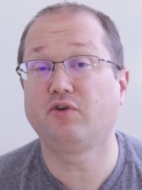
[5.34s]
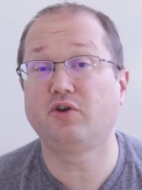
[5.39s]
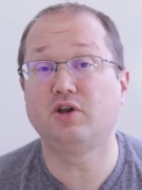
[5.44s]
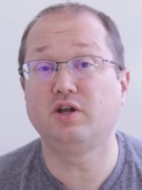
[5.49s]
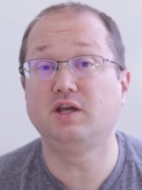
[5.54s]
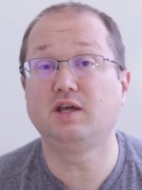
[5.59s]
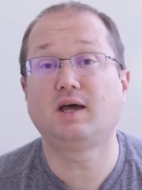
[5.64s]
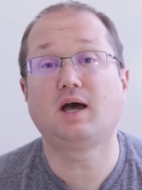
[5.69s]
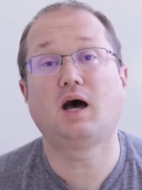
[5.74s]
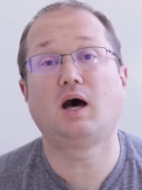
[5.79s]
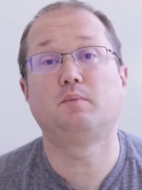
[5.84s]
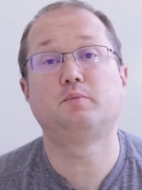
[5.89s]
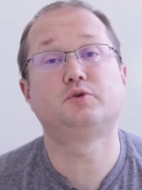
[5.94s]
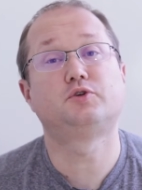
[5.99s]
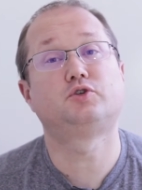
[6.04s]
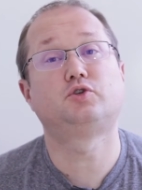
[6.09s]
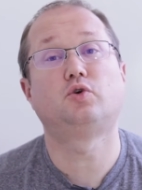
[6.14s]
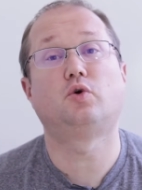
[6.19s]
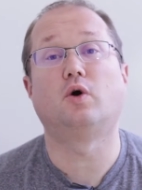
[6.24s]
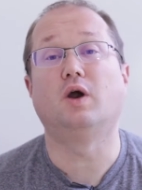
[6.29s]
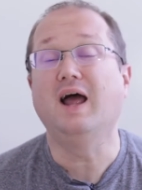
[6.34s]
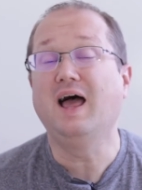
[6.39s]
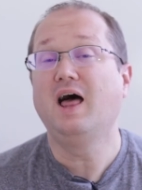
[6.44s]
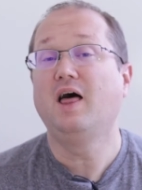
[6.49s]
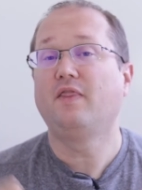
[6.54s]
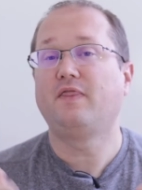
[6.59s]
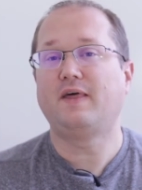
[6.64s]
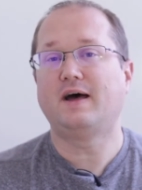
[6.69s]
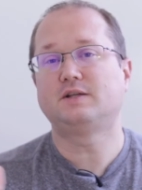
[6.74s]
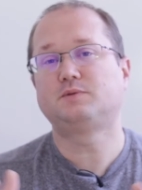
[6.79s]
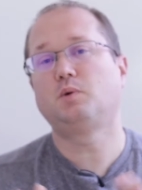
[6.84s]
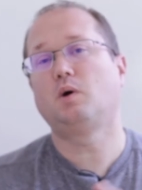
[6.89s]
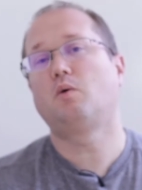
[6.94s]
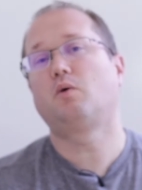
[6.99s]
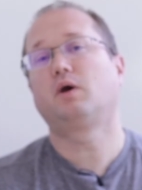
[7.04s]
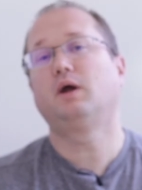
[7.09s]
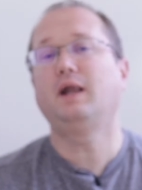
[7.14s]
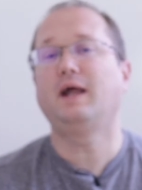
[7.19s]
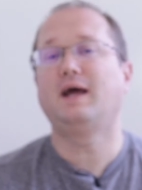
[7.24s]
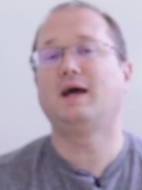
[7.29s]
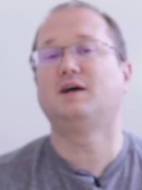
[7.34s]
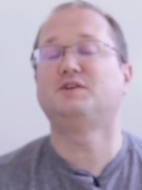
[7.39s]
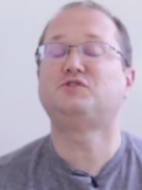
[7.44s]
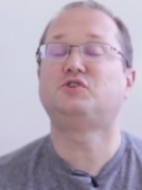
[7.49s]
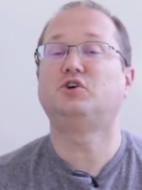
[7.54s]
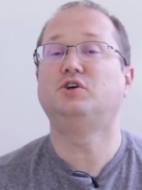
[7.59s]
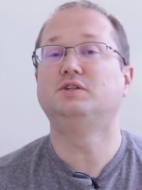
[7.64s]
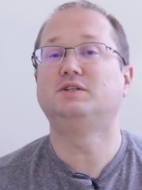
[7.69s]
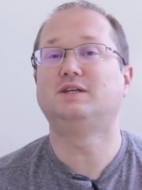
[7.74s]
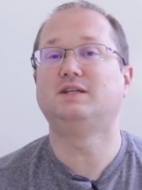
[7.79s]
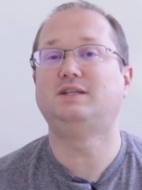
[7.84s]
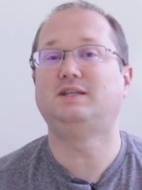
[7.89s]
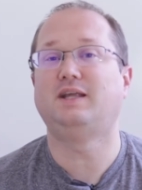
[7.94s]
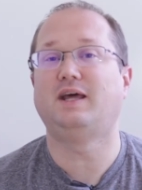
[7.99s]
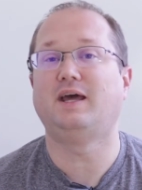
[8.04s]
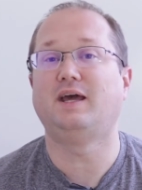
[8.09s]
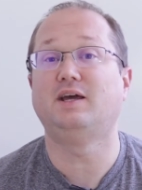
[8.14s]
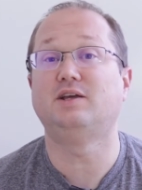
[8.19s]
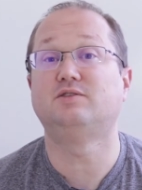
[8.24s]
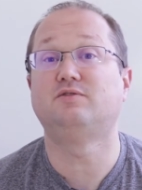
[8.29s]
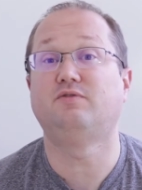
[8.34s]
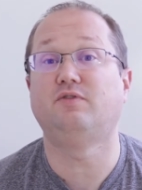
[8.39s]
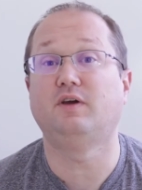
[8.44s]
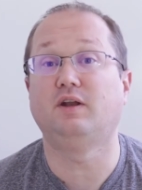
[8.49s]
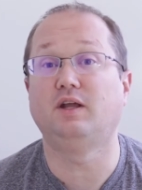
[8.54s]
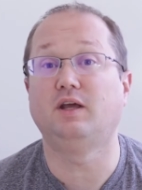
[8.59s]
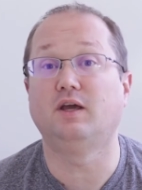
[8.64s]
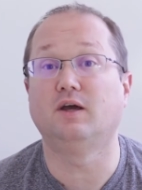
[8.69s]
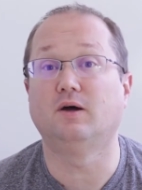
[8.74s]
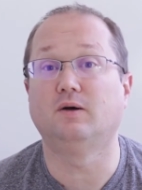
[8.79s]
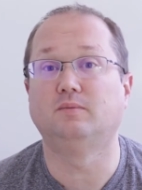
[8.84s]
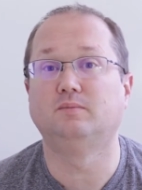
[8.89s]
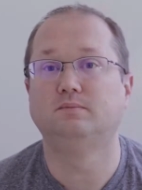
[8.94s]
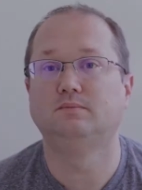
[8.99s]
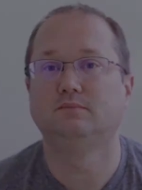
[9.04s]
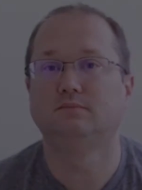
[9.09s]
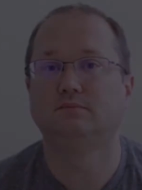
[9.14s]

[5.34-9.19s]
for your e-commerce store? That's what we're going to answer in today's video.